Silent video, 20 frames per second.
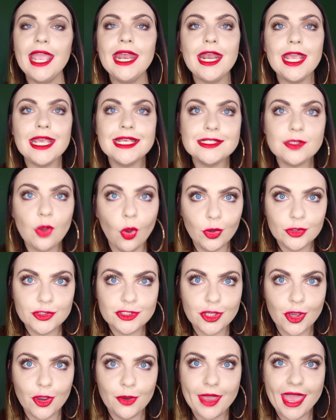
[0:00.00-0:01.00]
It is
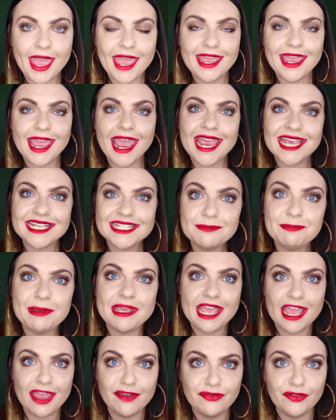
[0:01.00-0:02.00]
also a
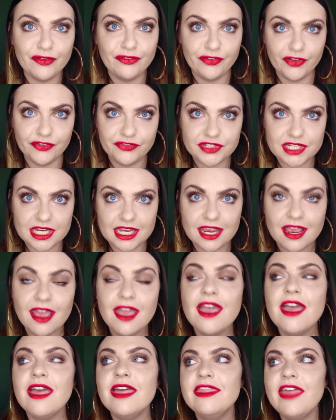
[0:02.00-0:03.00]
SPF 50.
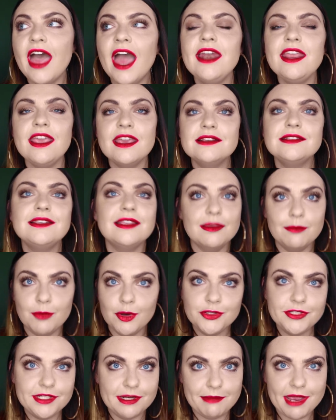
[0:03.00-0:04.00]
That is the
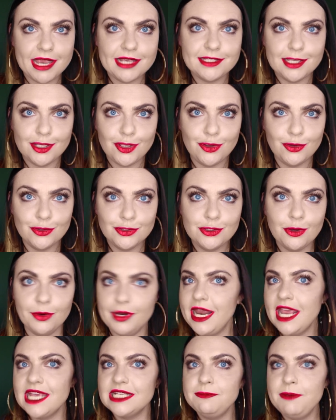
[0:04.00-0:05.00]
most amazing news. So
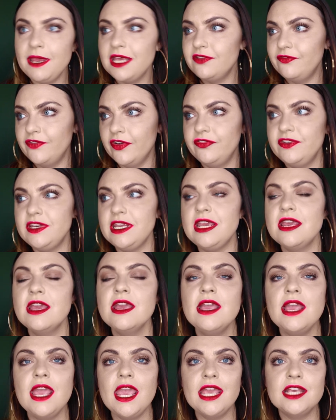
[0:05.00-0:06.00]
an SPF
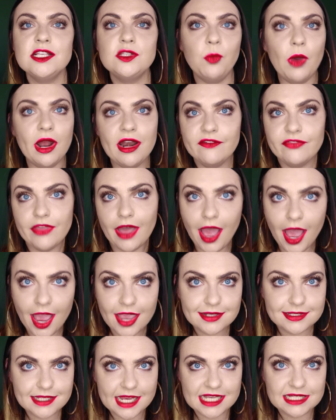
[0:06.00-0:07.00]
50 is one of the
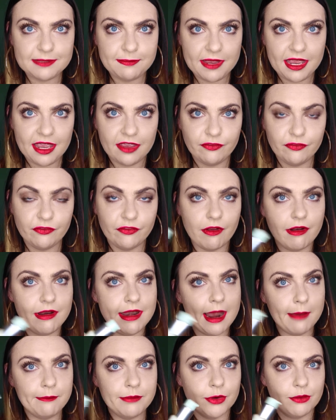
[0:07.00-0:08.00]
highest
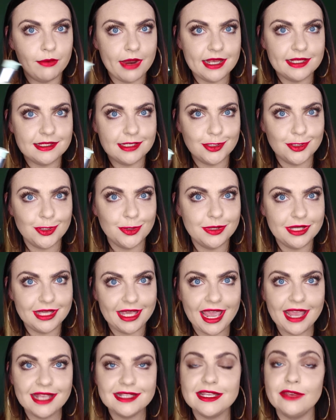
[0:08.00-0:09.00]
SPF number ratings you can
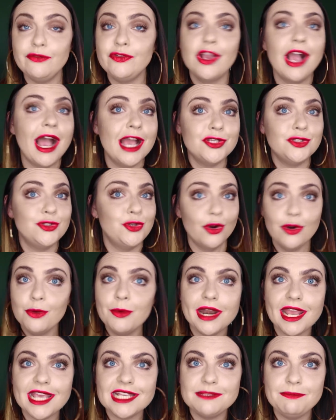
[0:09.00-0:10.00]
get. If you guys don't know
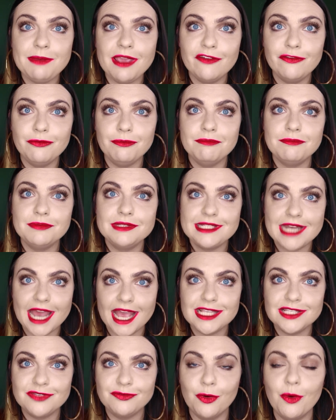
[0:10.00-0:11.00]
what SPF
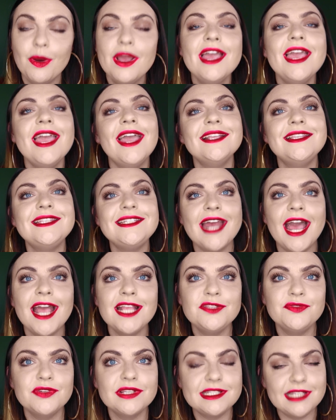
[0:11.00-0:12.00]
stands for, it
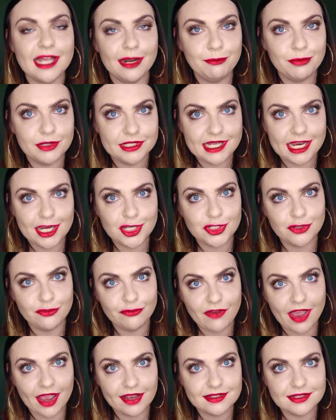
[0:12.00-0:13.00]
stands for sun protection
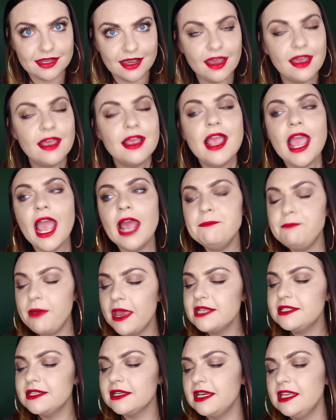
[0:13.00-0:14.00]
factor. And
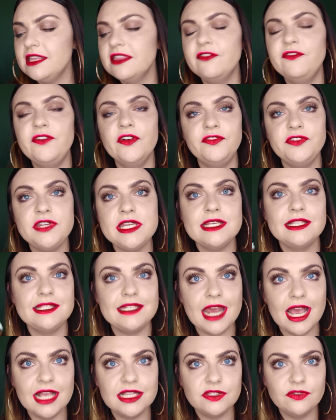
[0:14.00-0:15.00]
basically the 50
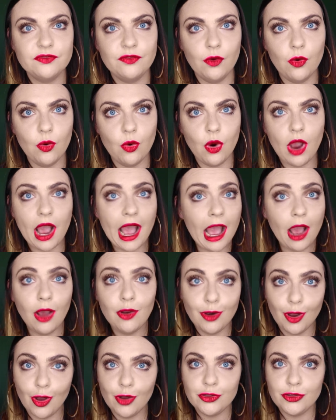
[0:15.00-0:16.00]
stands for
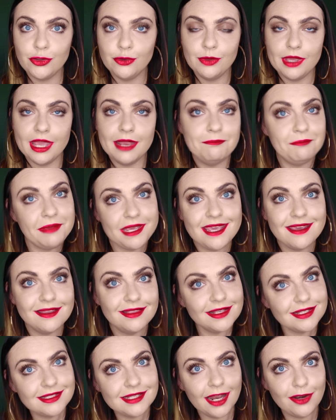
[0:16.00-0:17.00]
how long you can be
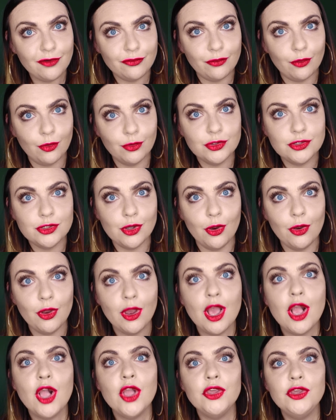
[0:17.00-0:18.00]
in the sun for.
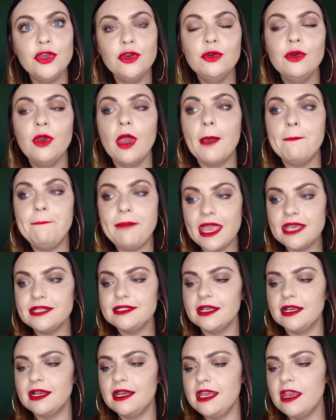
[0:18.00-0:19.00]
So you
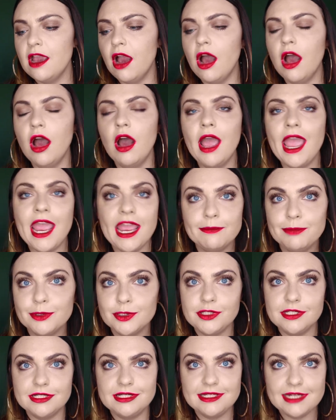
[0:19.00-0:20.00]
basically are
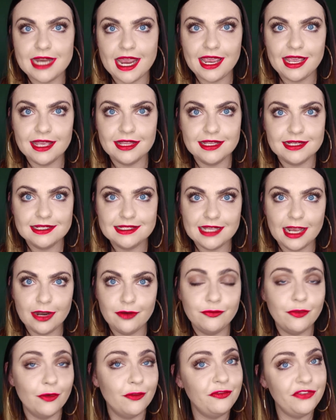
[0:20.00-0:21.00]
able to stay in the sun for